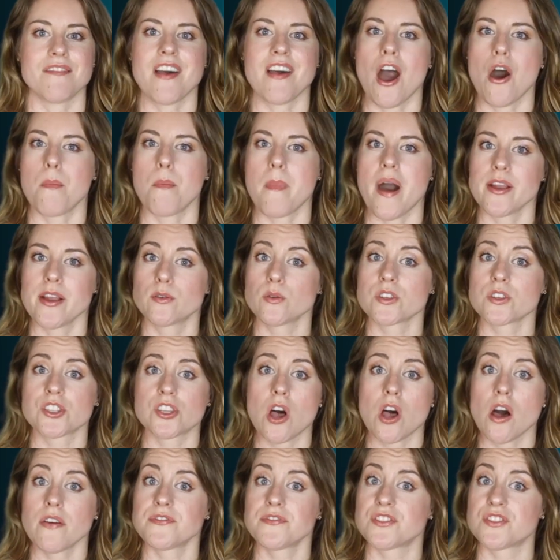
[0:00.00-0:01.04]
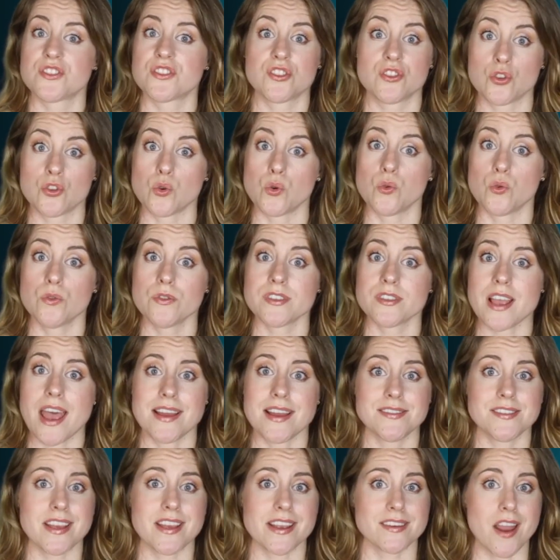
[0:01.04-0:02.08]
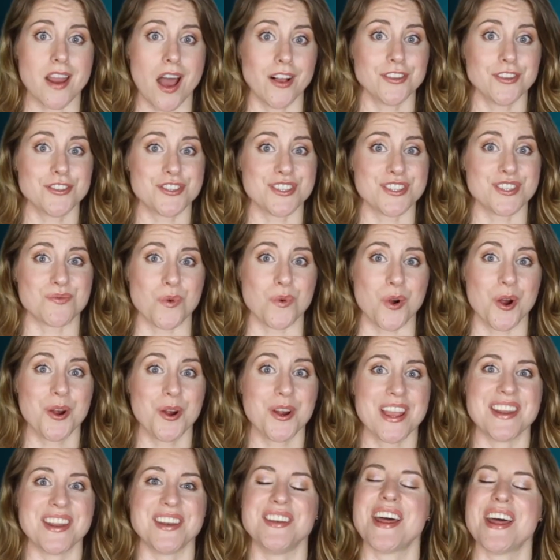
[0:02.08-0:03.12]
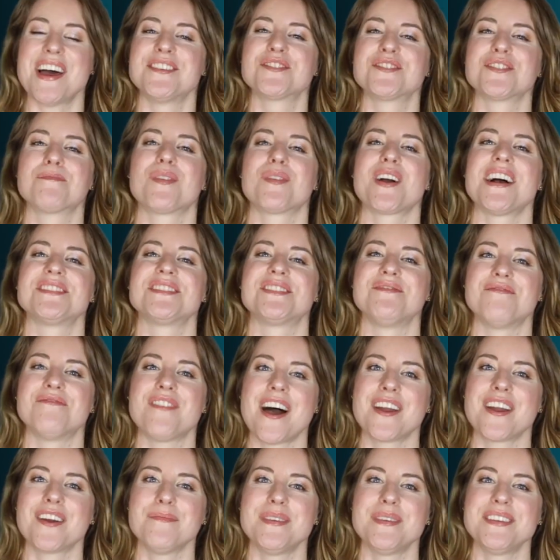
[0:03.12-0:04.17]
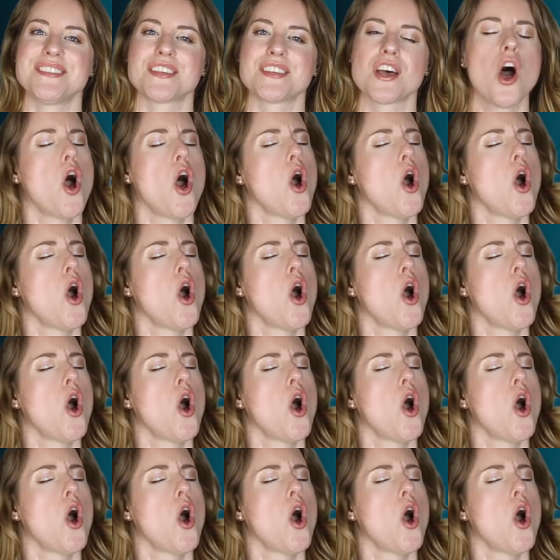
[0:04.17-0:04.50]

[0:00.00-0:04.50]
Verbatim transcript: of how Microsoft's tools and technologies work in an enterprise environment,